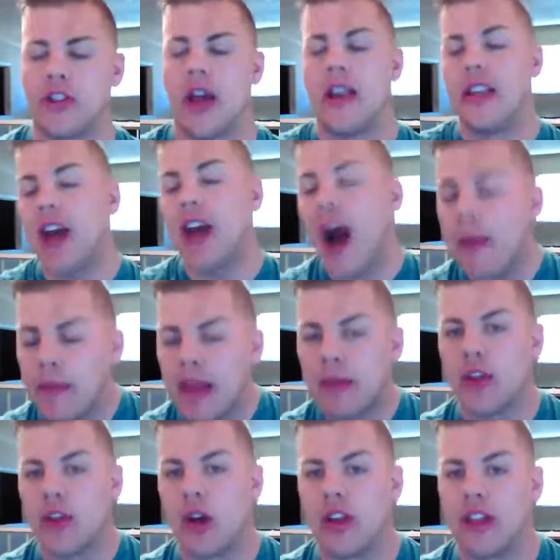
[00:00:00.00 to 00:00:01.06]
Not being able
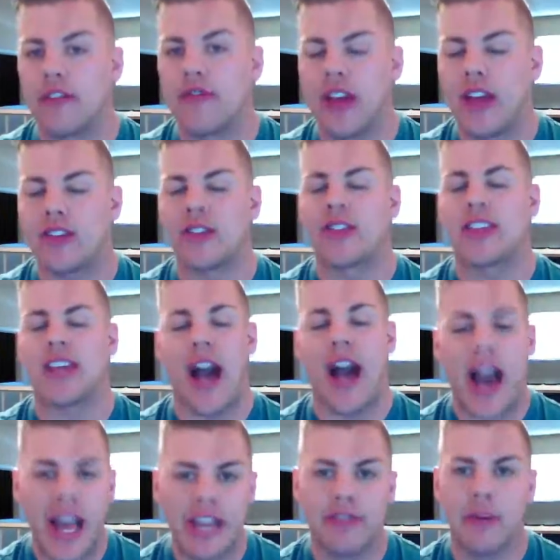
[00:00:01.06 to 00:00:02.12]
to go to the face is
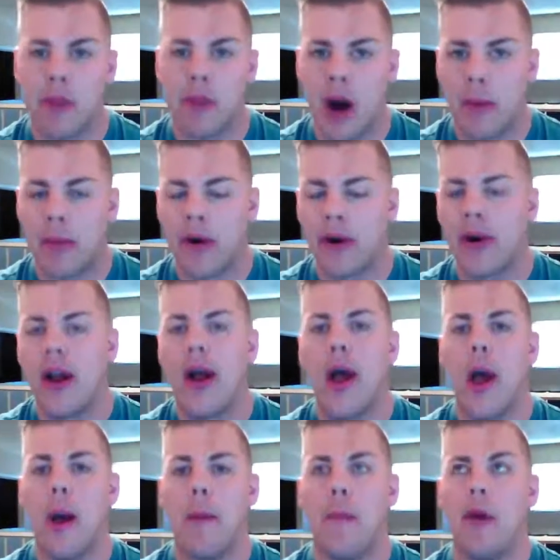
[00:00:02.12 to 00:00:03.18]
kind of a bummer,
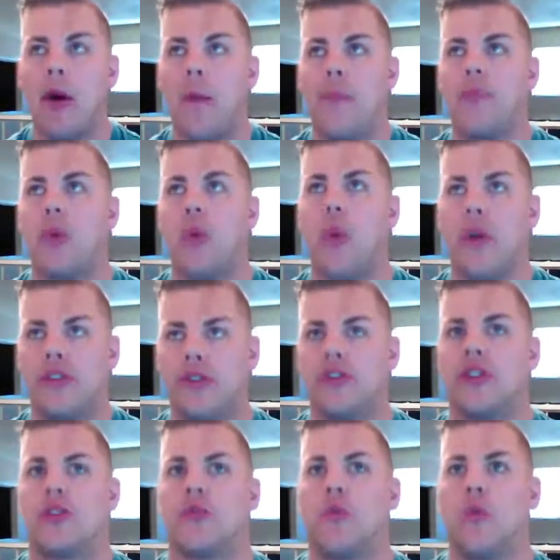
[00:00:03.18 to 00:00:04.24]
but Wizards
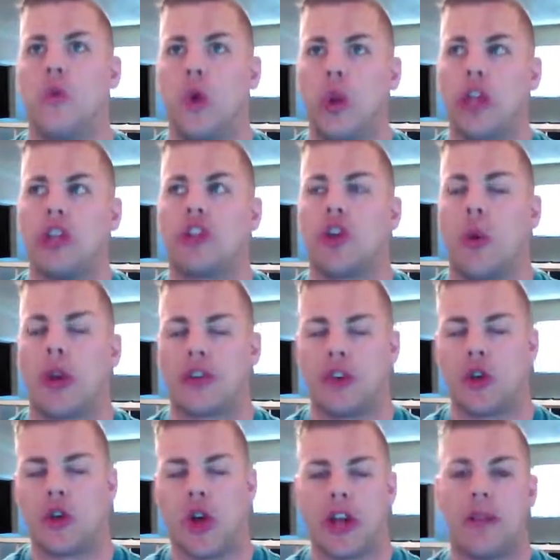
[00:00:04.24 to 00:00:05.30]
is really showing us that
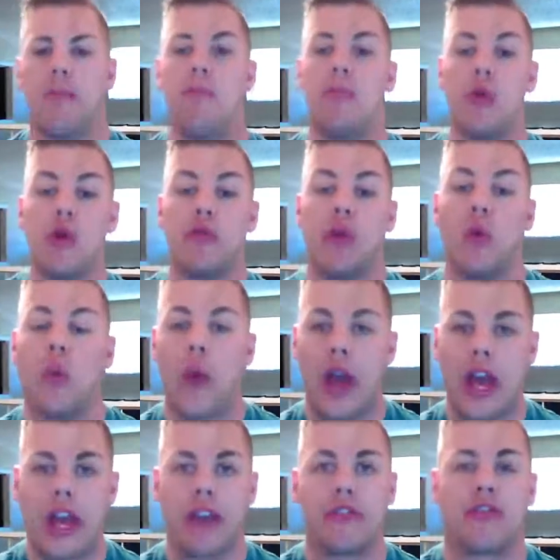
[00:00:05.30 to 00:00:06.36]
they're trying to move
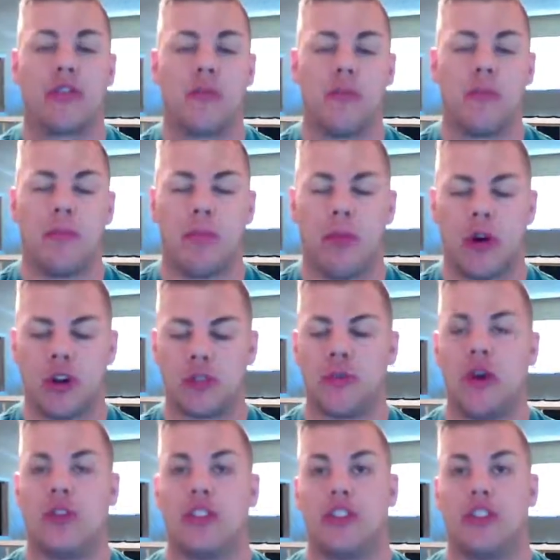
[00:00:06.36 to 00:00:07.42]
away from burn
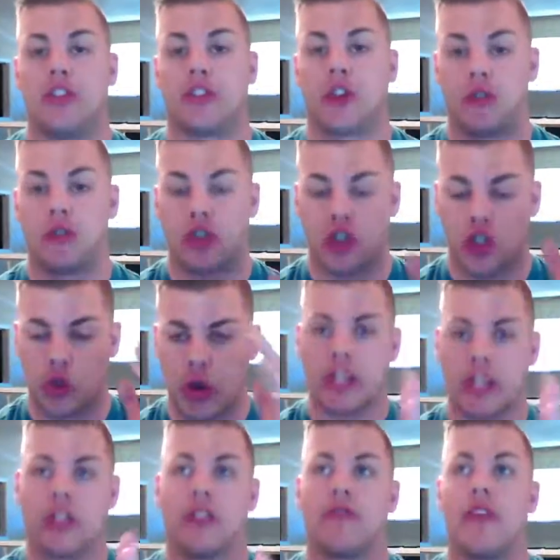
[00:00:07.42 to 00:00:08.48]
spells that just go straight
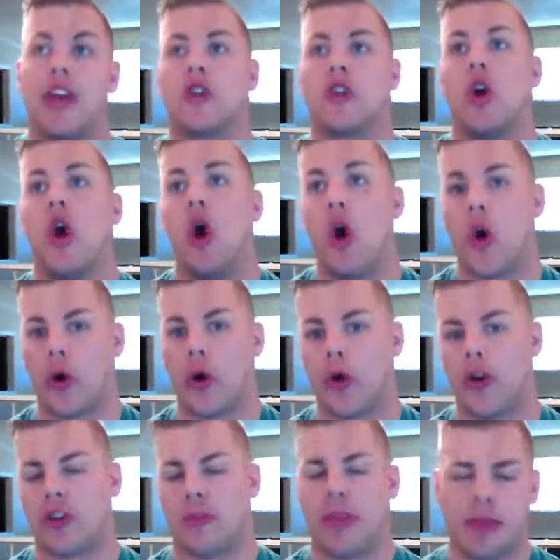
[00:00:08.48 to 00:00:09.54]
to the face, or a
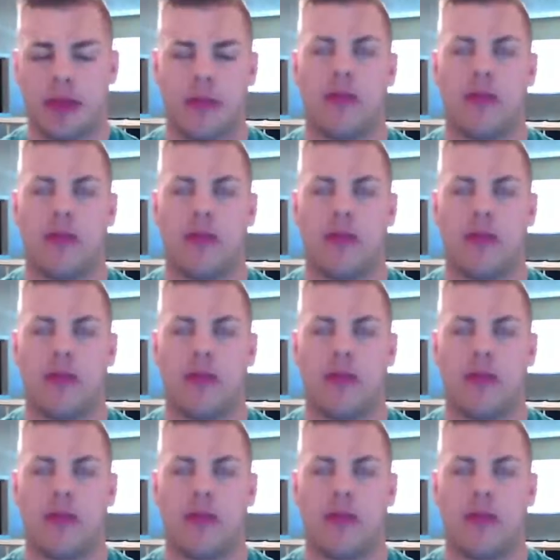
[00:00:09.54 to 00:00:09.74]
creature making it